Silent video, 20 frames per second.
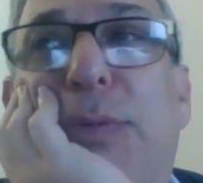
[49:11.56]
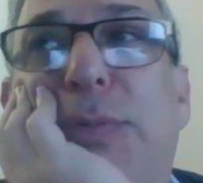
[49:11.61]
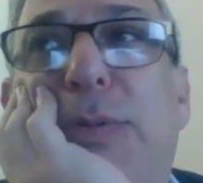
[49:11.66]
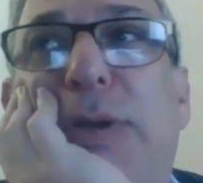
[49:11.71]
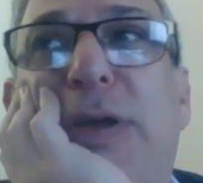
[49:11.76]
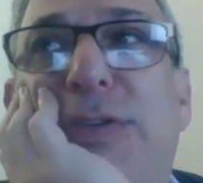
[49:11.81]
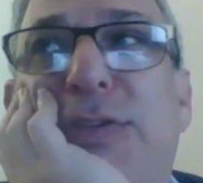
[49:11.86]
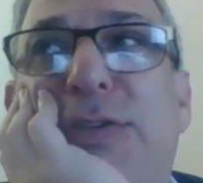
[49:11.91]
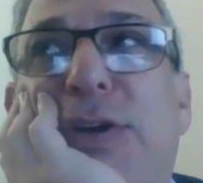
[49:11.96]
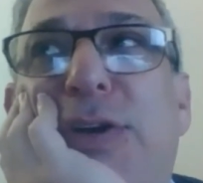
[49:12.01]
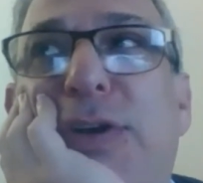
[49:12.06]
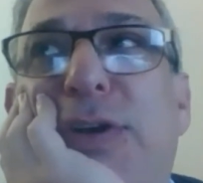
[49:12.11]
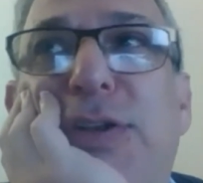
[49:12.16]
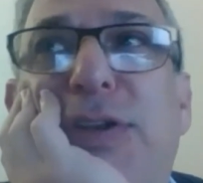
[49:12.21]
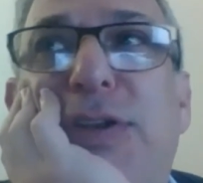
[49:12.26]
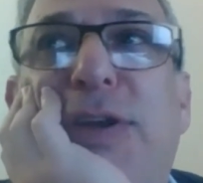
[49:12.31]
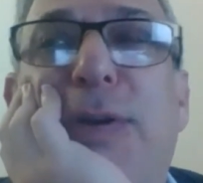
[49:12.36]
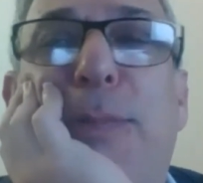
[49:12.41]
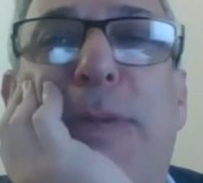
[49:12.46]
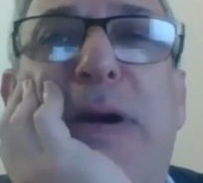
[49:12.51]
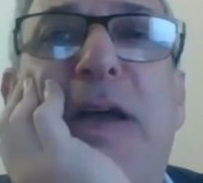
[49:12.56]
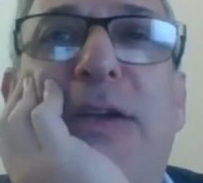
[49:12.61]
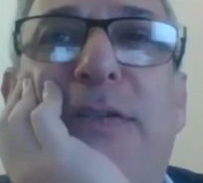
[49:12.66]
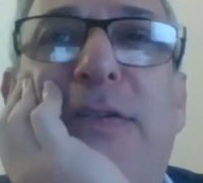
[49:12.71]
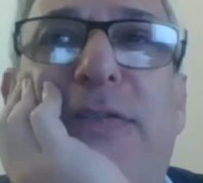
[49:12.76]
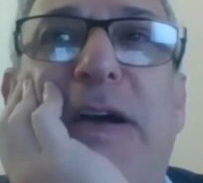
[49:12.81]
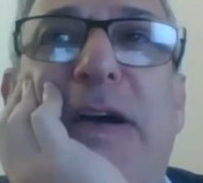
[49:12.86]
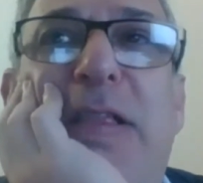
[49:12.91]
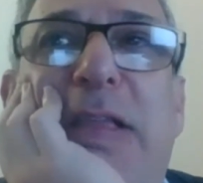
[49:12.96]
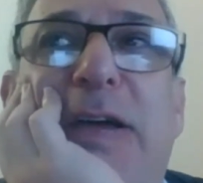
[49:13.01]
as you heard, you can
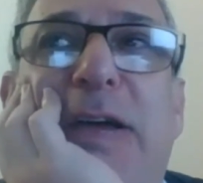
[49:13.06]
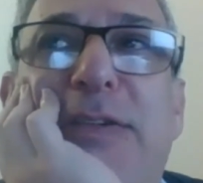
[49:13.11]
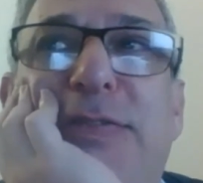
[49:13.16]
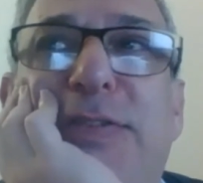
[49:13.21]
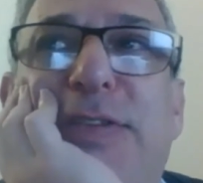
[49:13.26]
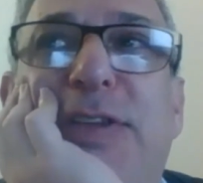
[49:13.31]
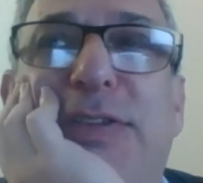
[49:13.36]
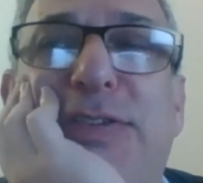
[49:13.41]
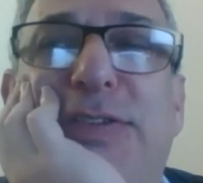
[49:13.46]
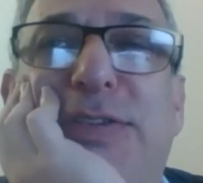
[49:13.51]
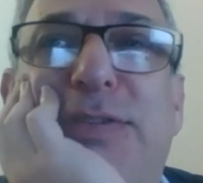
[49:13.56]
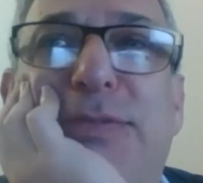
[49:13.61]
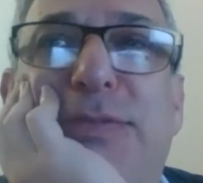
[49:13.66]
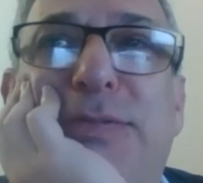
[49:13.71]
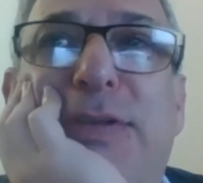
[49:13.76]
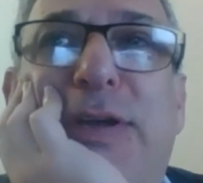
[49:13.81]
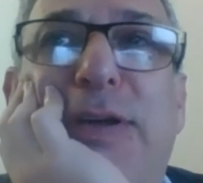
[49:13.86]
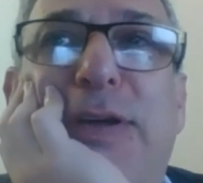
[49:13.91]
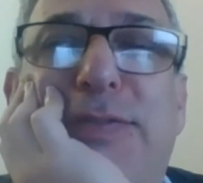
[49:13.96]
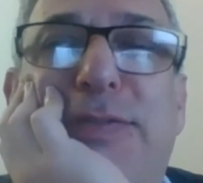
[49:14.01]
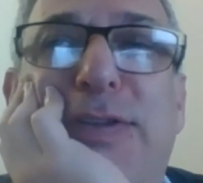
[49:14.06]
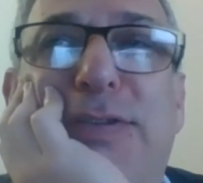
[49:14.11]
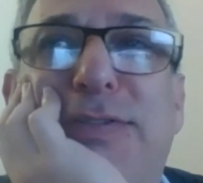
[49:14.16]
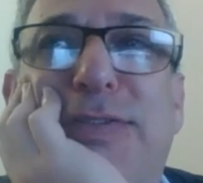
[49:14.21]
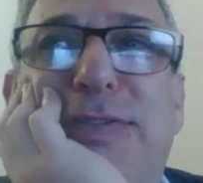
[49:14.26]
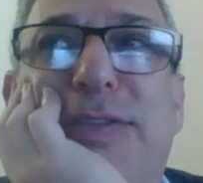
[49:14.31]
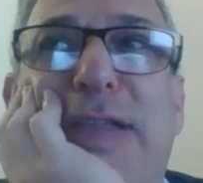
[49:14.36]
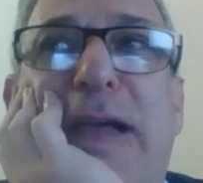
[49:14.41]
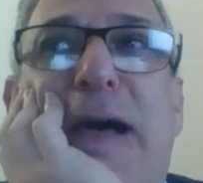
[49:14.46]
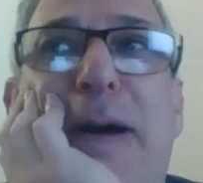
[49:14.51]
modify life doesn't
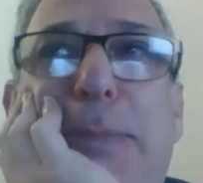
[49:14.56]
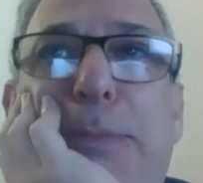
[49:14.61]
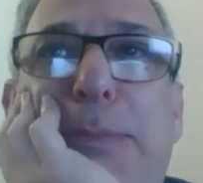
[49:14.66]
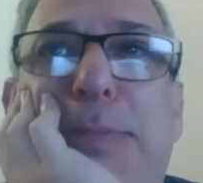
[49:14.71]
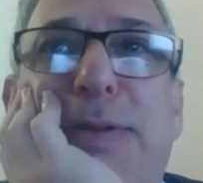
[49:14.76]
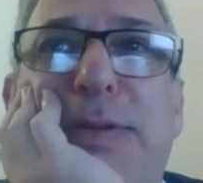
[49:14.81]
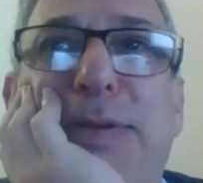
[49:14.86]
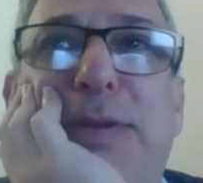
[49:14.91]
stop, but,